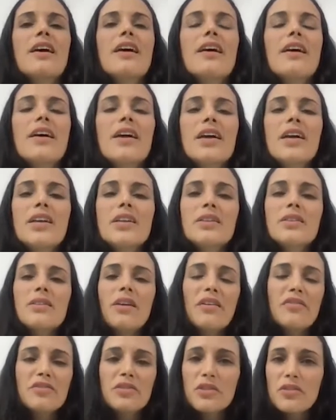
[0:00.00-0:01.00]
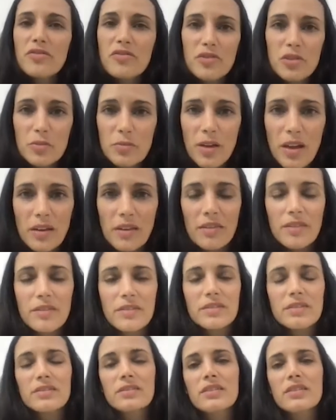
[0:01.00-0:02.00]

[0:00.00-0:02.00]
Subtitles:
And after a few months,